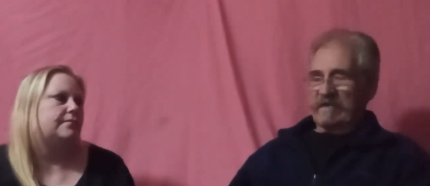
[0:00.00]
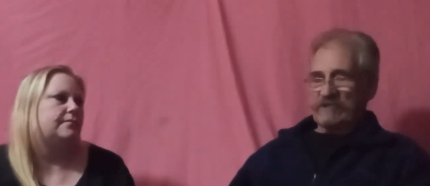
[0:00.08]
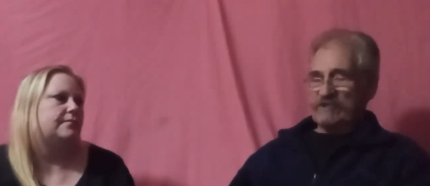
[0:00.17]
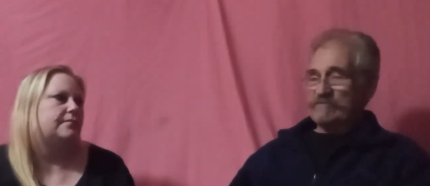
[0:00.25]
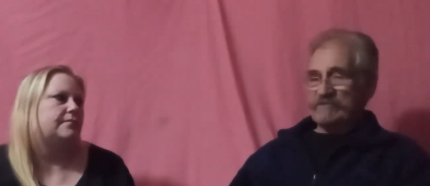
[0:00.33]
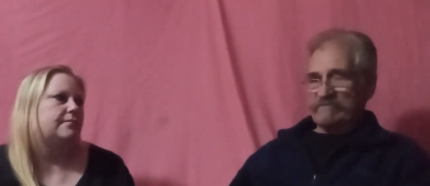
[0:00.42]

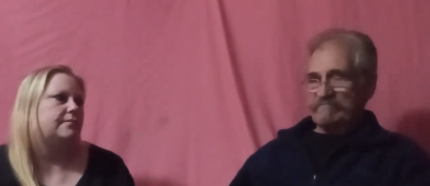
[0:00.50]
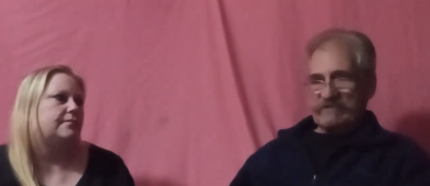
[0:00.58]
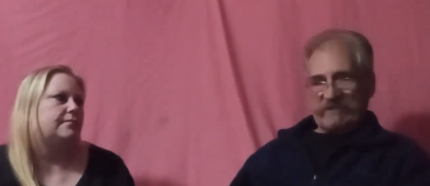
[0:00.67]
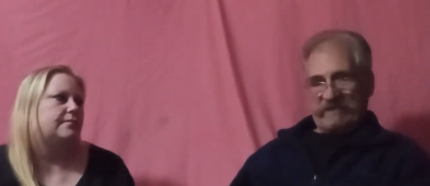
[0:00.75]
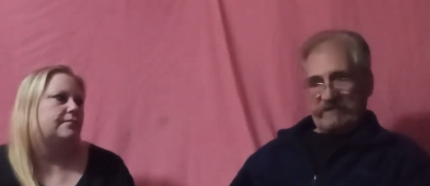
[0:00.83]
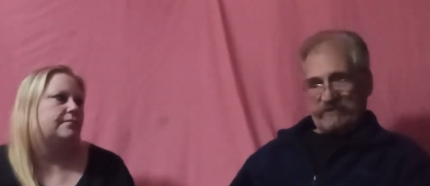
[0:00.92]
Speaker 1: she was
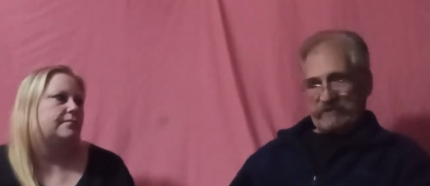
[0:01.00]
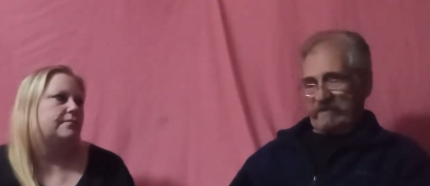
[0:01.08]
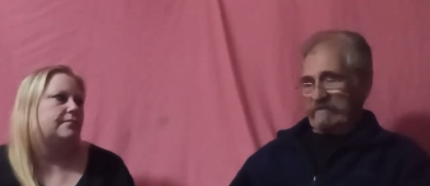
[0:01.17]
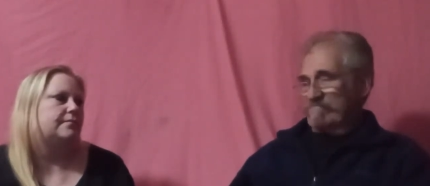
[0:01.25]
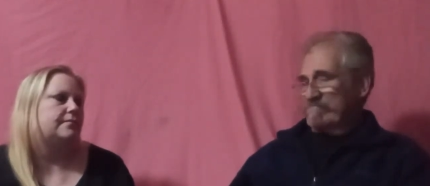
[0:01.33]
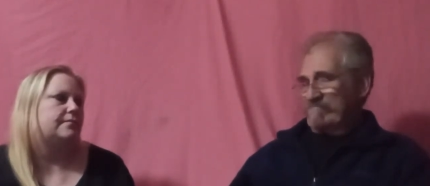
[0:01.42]
obsessed,
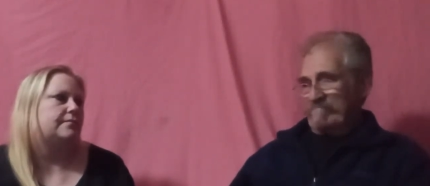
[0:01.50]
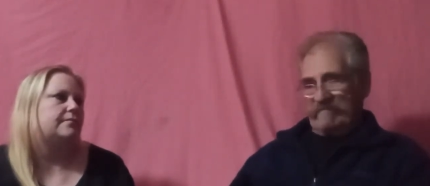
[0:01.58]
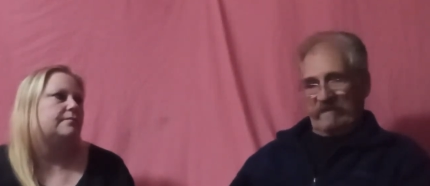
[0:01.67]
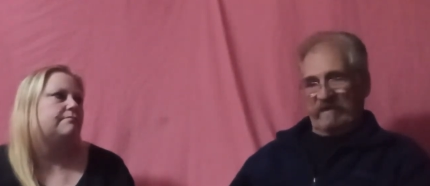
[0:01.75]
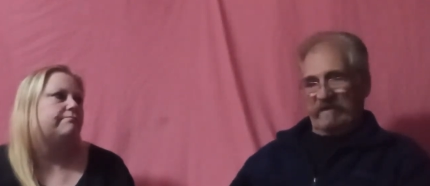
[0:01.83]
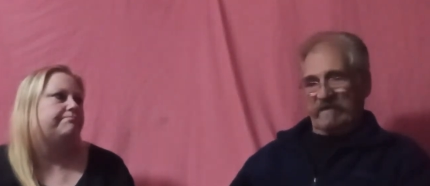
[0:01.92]

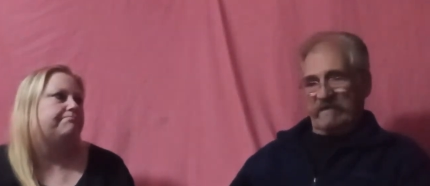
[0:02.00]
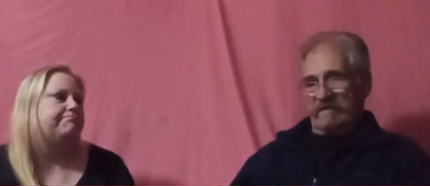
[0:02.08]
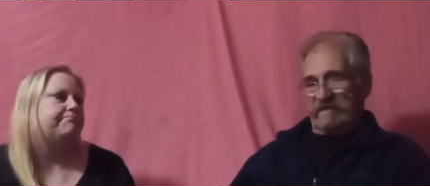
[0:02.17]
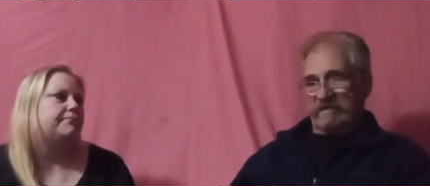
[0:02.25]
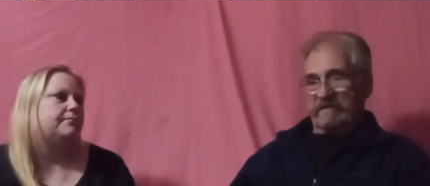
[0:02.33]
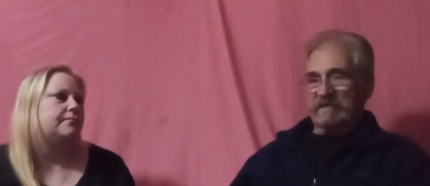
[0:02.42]

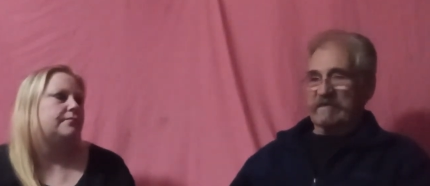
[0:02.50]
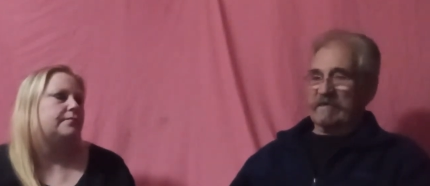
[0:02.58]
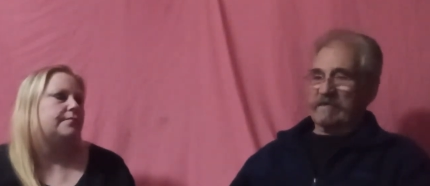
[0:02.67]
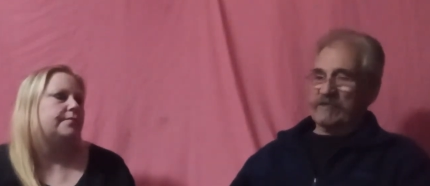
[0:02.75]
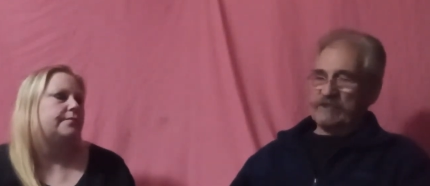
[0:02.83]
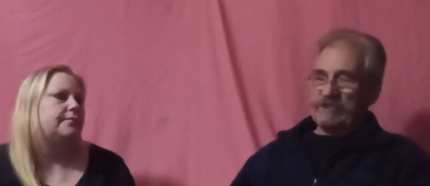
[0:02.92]
and
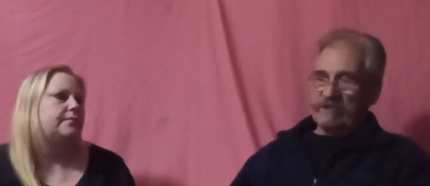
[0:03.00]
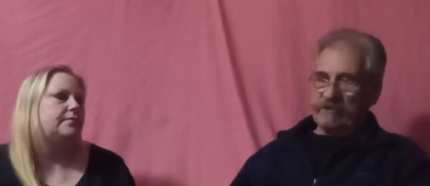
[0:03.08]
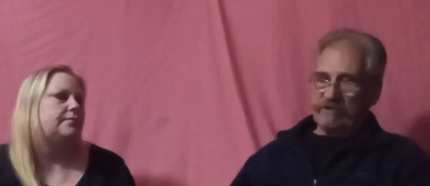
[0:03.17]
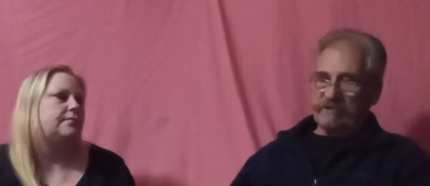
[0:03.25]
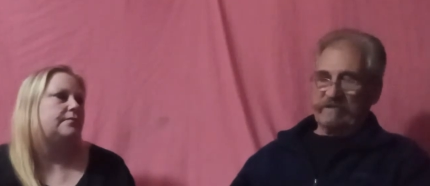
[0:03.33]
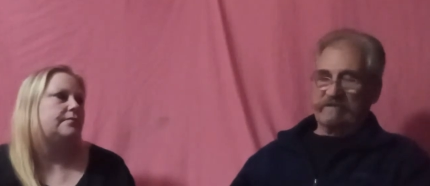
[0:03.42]
she
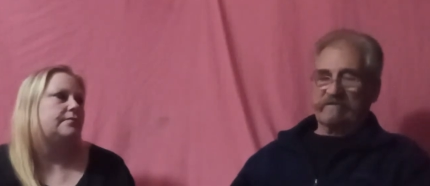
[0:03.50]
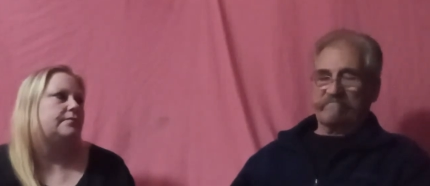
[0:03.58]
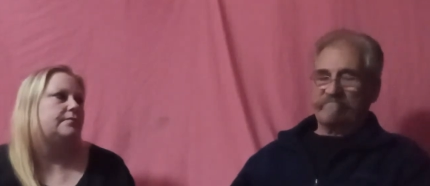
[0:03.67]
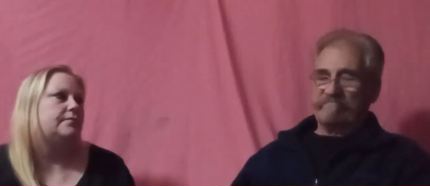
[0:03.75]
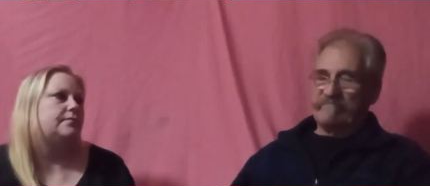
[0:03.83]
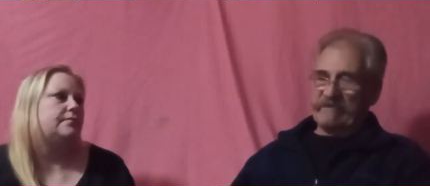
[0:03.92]
couldn't
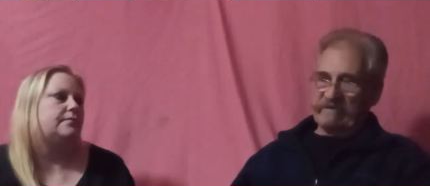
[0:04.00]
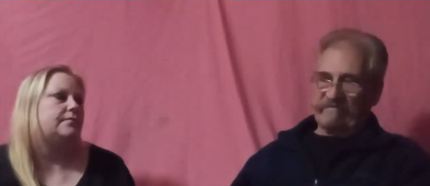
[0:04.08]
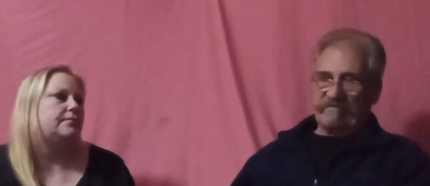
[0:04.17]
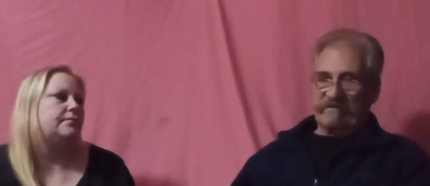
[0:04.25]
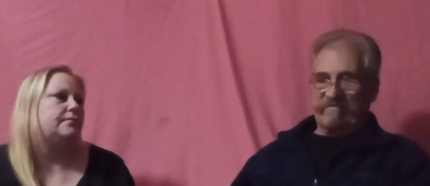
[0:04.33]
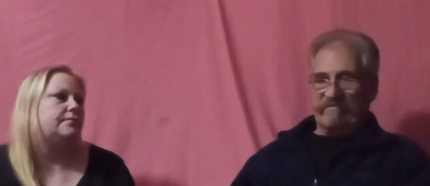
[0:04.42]

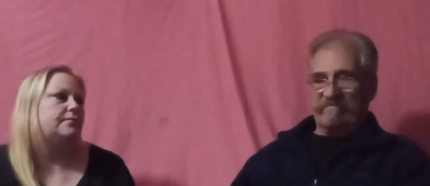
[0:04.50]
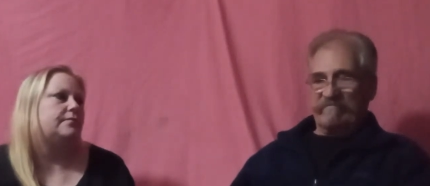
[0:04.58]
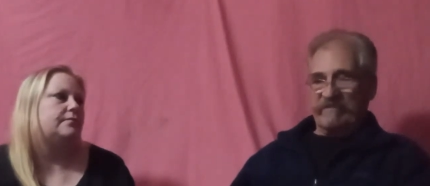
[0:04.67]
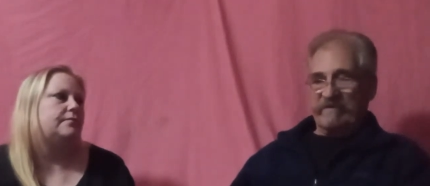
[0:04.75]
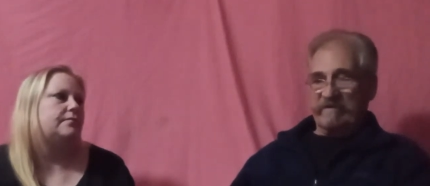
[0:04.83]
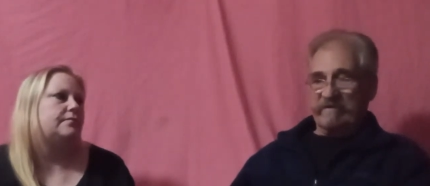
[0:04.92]
benefit from
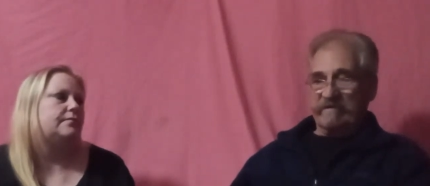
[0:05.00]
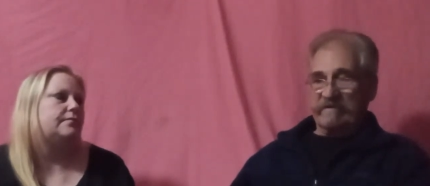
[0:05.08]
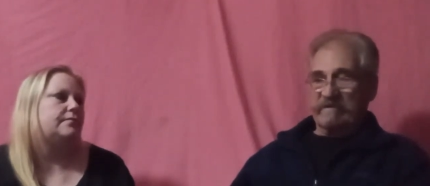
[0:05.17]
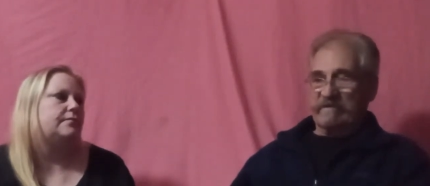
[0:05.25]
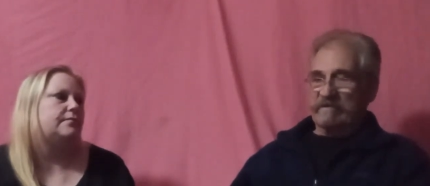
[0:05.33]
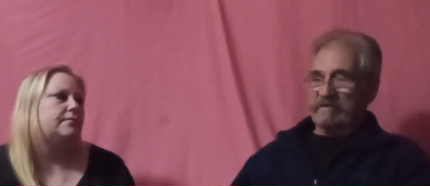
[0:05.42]
their
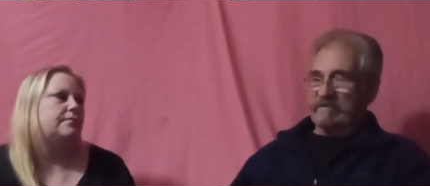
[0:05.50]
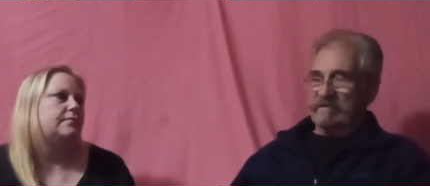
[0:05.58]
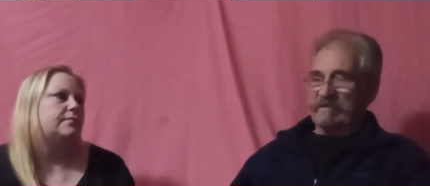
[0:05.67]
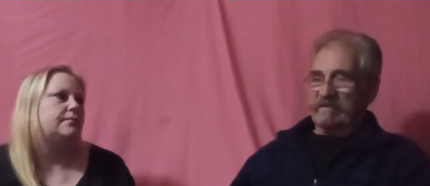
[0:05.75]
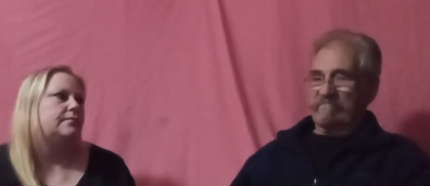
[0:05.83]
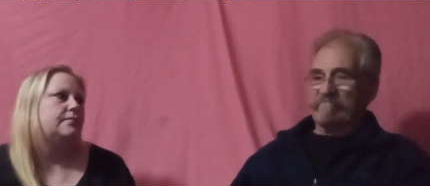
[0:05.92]

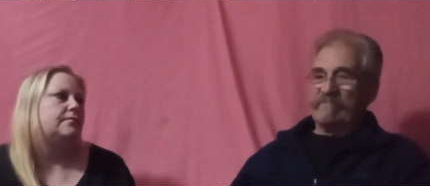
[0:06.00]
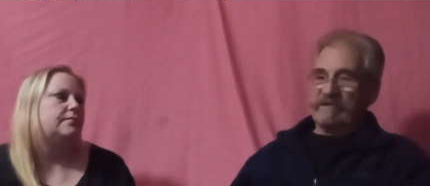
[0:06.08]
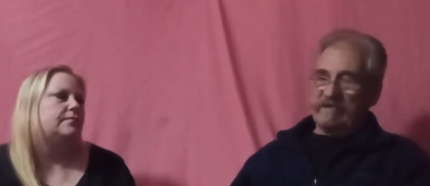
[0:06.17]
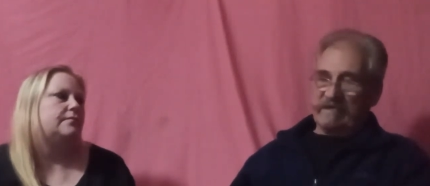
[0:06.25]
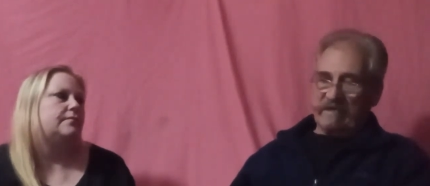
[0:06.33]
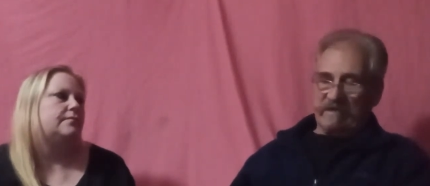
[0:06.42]

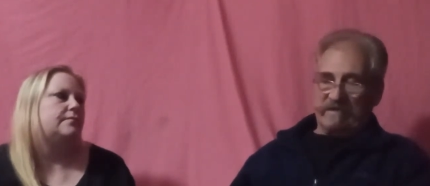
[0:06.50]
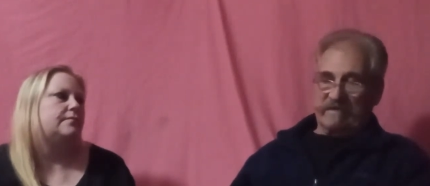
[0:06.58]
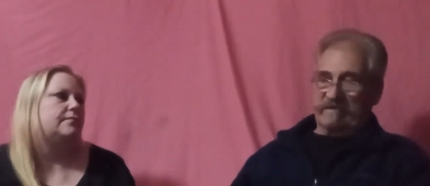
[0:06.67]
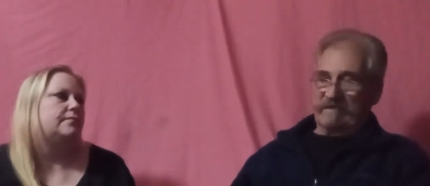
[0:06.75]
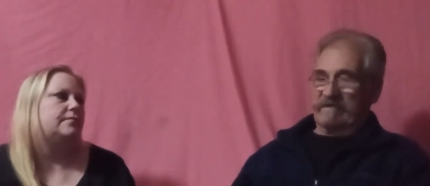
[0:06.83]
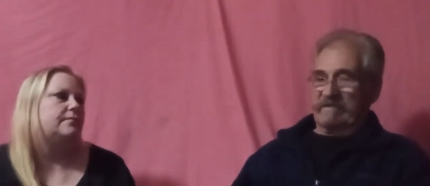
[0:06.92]
being
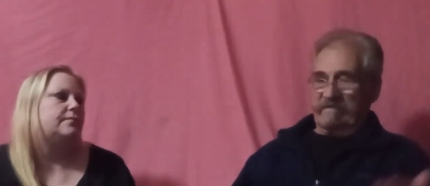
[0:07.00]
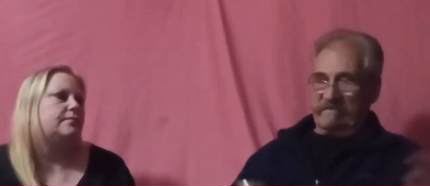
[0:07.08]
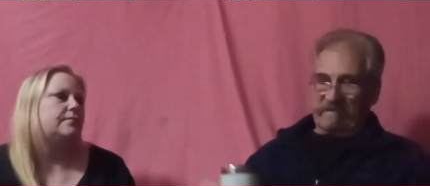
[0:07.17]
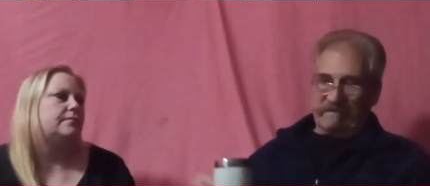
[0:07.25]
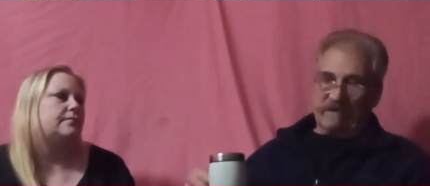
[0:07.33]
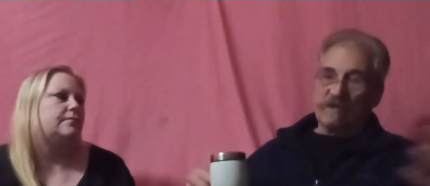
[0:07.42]

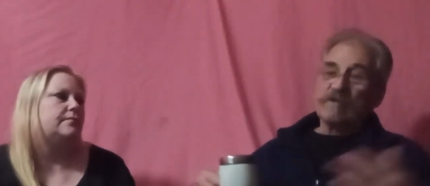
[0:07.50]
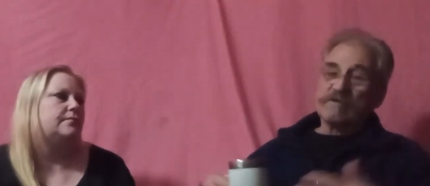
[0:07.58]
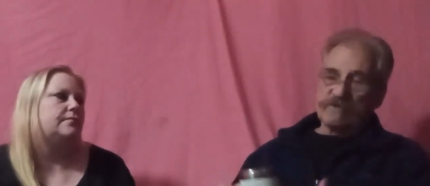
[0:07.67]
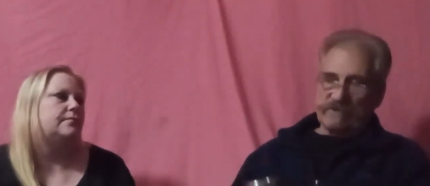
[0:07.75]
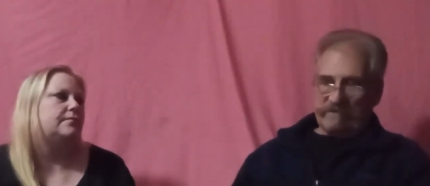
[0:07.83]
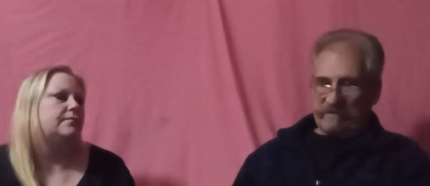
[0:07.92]

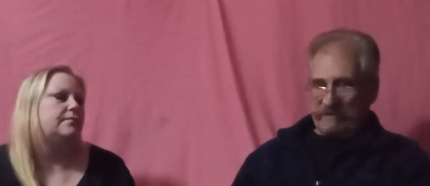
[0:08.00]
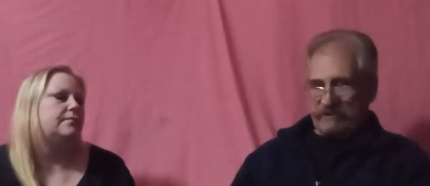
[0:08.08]
close to her.